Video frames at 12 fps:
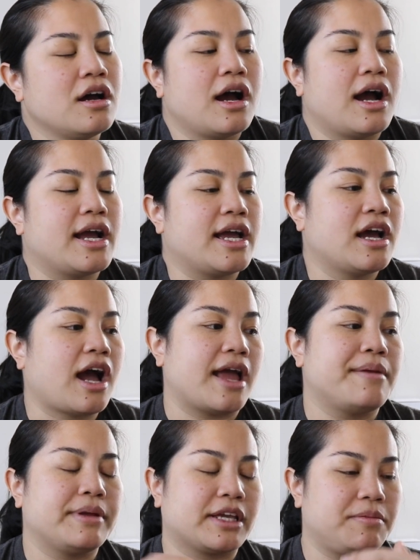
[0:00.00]
I, I
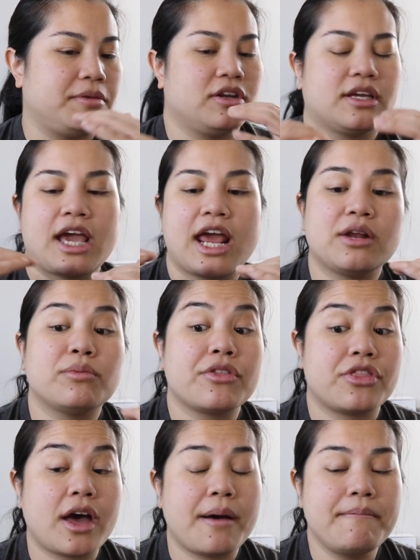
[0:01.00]
had been communicating
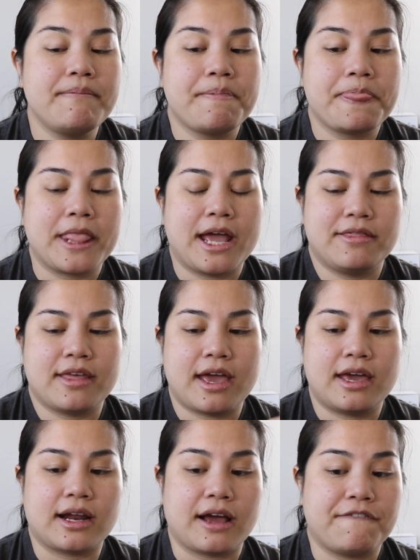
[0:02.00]
with them and
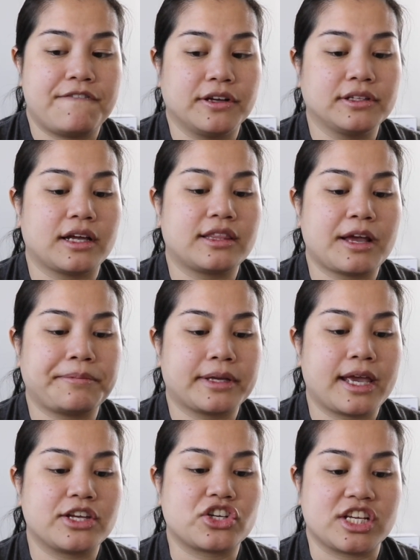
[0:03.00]
then I filled out the
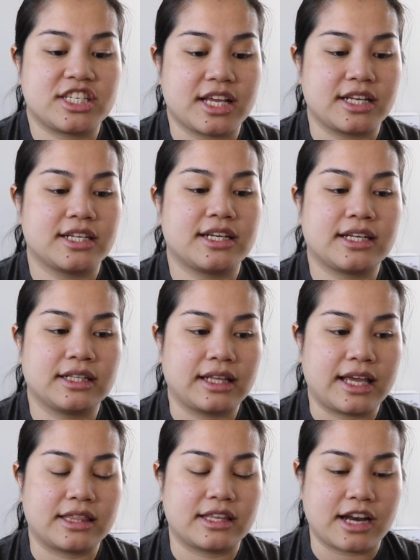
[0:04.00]
application. I sent it in
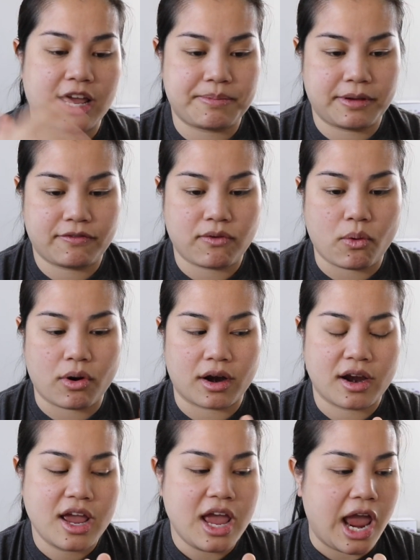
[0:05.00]
late the night
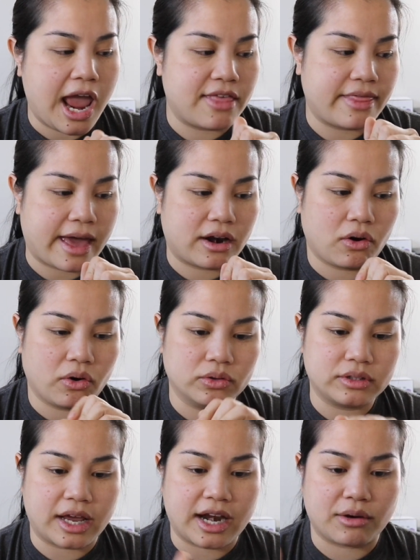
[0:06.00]
before. And that
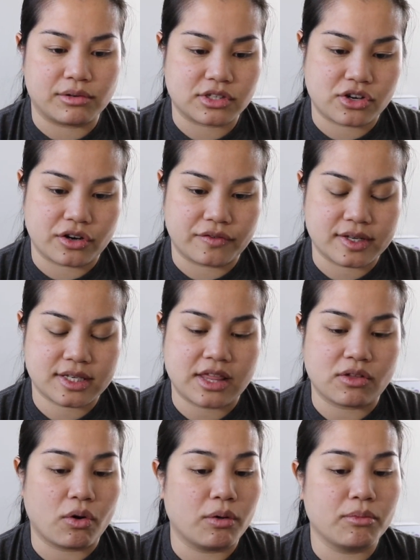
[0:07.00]
whole night I was nervous. And
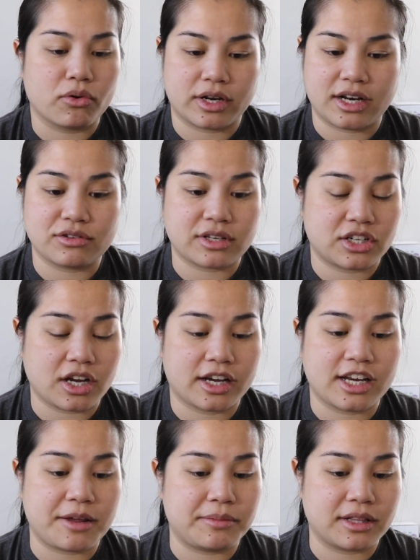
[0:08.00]
the whole morning I was like
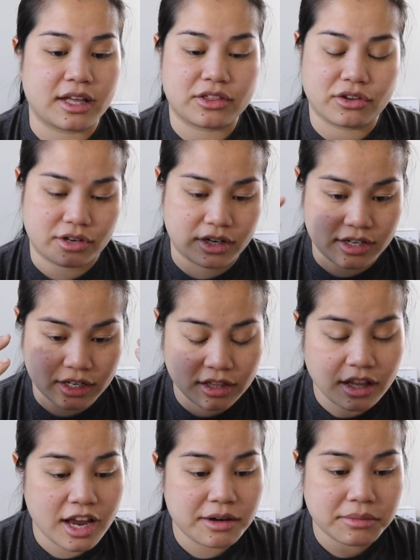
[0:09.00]
talking to me like they're going to
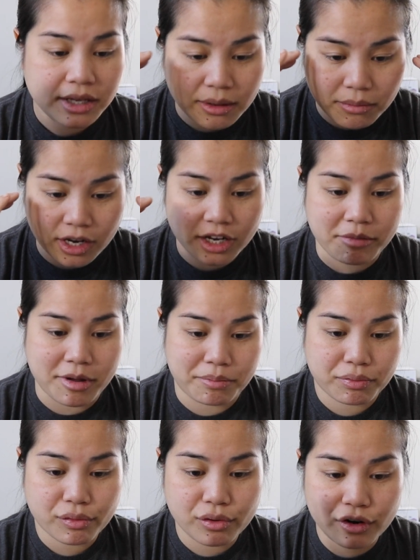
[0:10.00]
decline me. I'm not going to be
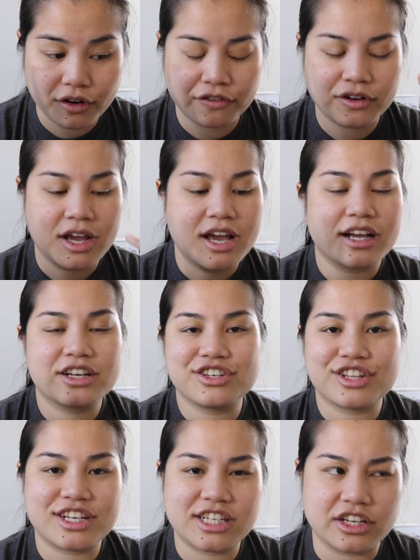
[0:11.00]
approved. Because, you
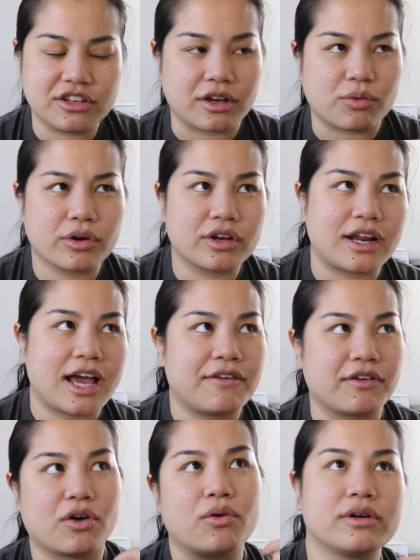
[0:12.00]
know, they tell you like we're going to
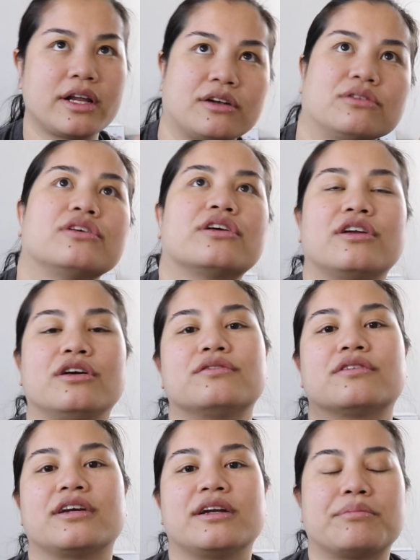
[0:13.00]
have a coordinator look it
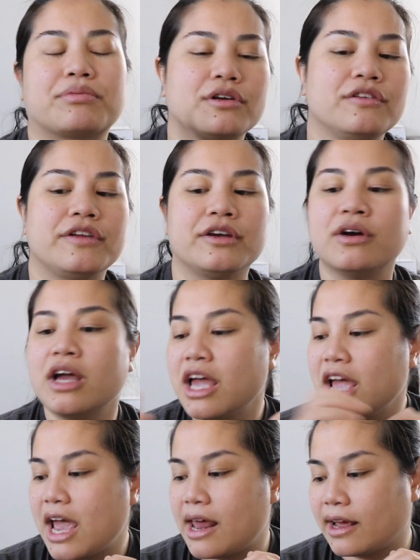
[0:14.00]
over and approve you.
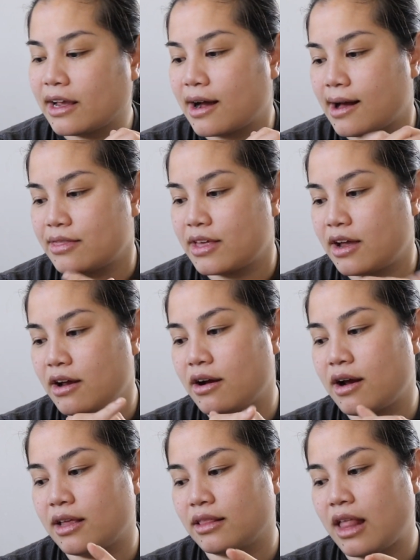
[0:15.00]
And I got
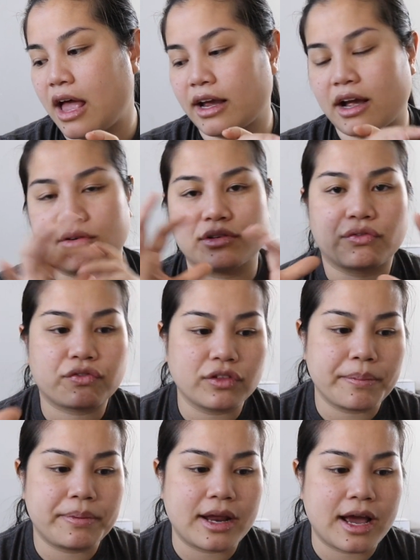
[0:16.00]
there and like I was
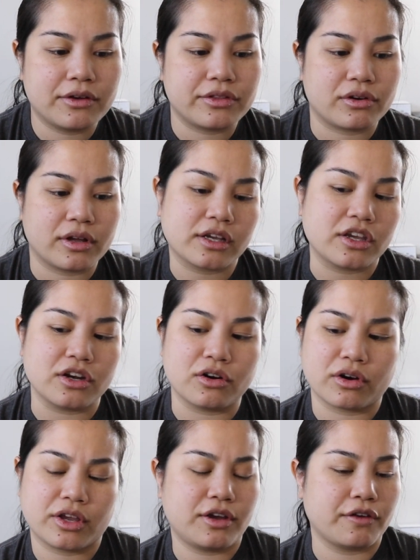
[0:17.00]
flipping out. And they're like, you know,
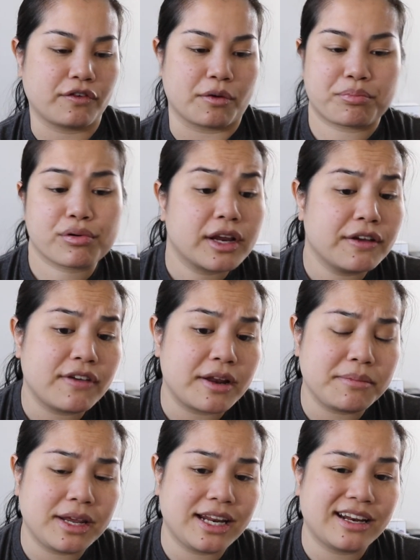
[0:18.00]
are you here for a
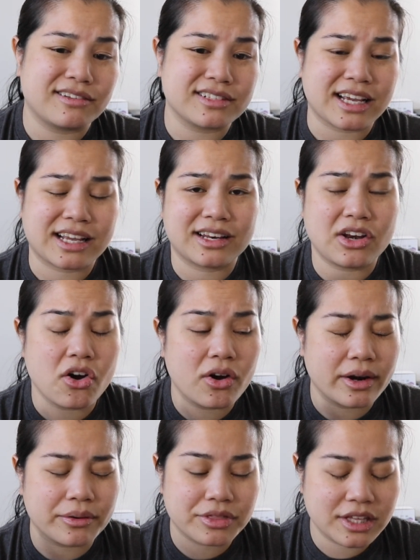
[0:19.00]
pre-event meeting? I was like, no, I
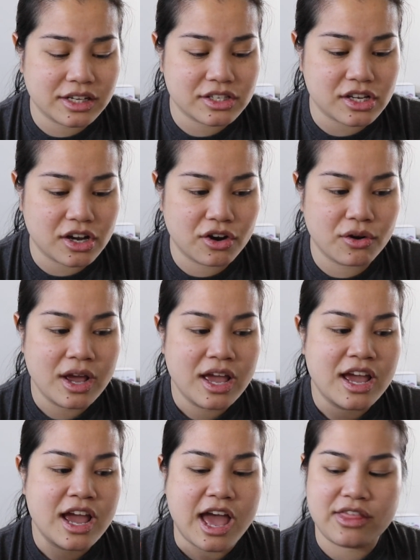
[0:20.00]
don't think so.
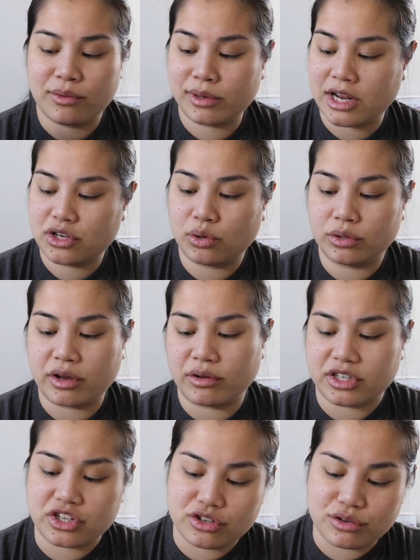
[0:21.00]
And then when I told, they're
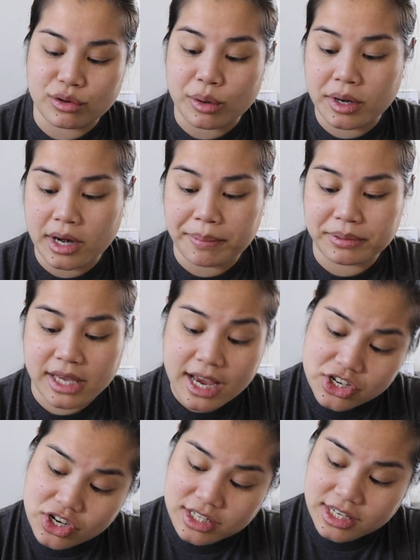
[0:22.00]
like, did you do an
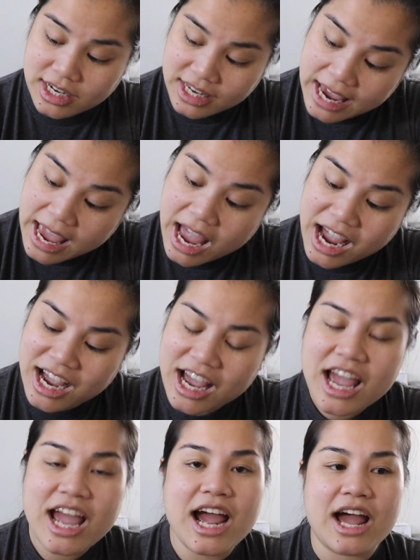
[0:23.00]
application? I said, yeah.
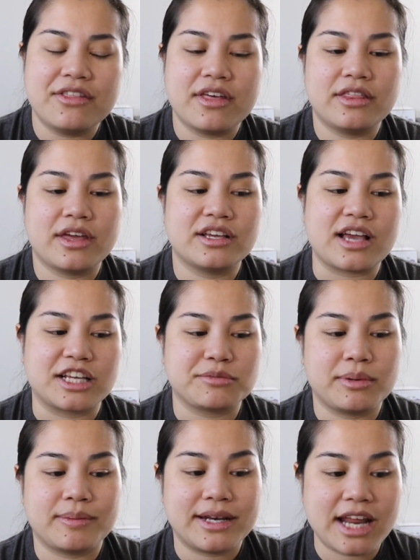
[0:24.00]
And then they asked
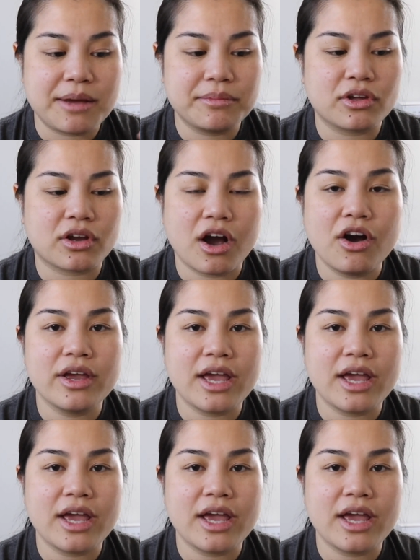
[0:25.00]
me my name. And they're like, oh